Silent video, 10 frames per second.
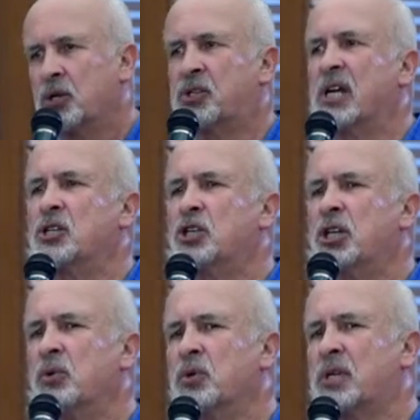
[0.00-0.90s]
said
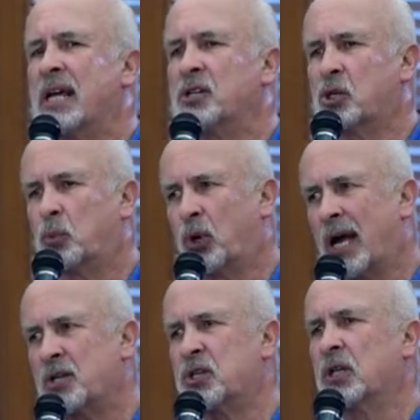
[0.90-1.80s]
she was a
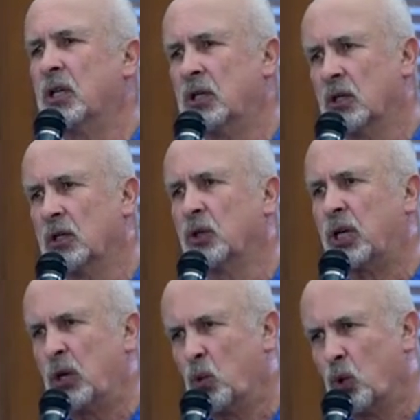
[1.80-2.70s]
surprisingly good
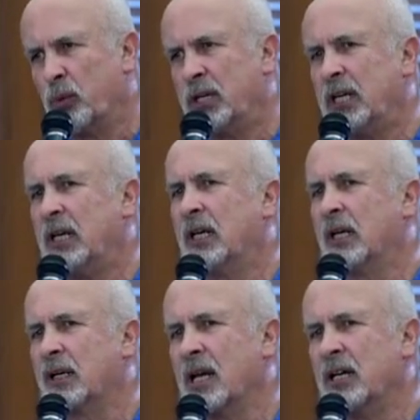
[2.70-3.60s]
looking woman in
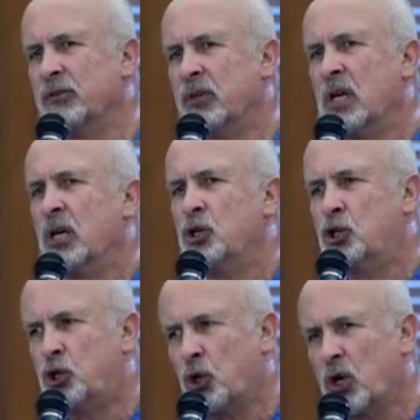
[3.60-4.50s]
a kind of
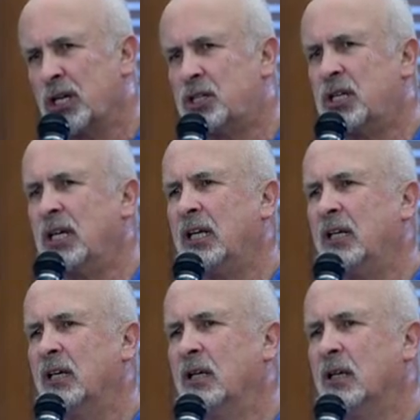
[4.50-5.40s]

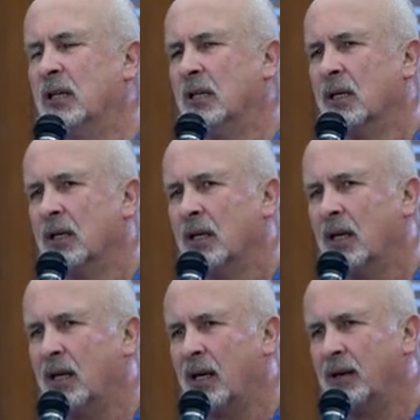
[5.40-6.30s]
jaunty,
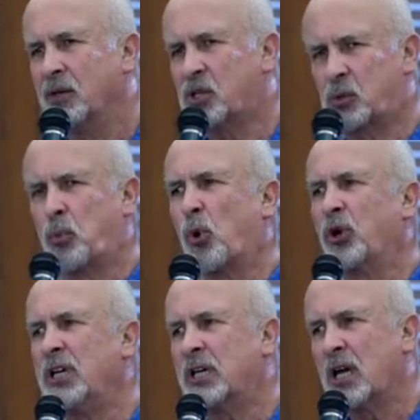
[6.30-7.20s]
uh,
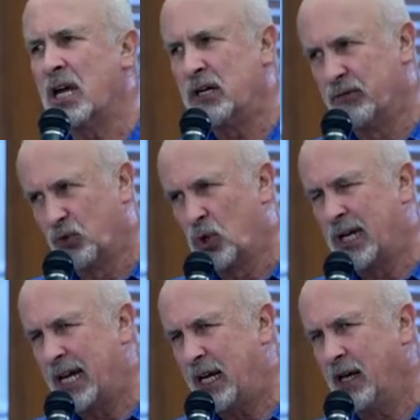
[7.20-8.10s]
sporty kind of
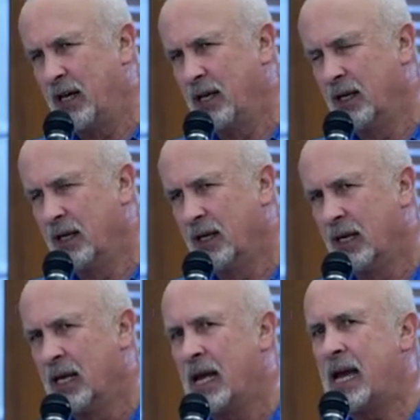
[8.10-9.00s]
way.
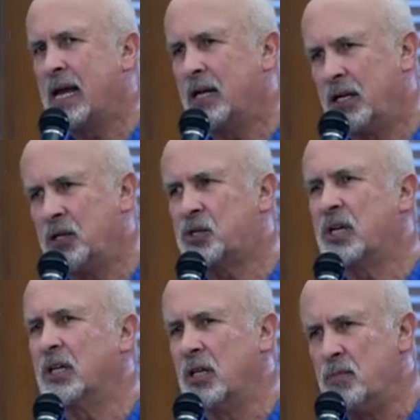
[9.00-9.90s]
And he
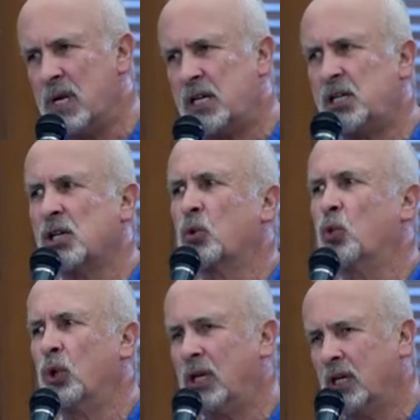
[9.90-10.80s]
said the media
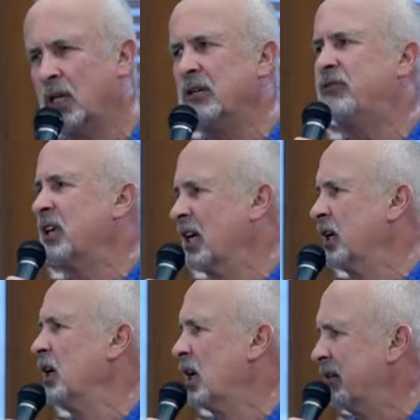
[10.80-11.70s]
really
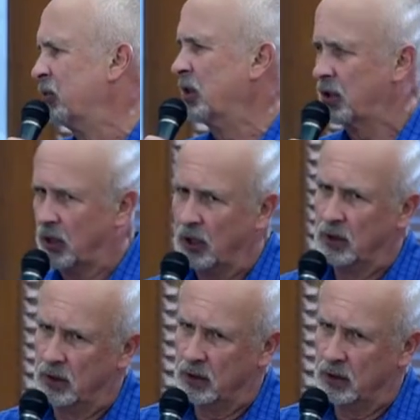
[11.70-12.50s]
fell in love with her.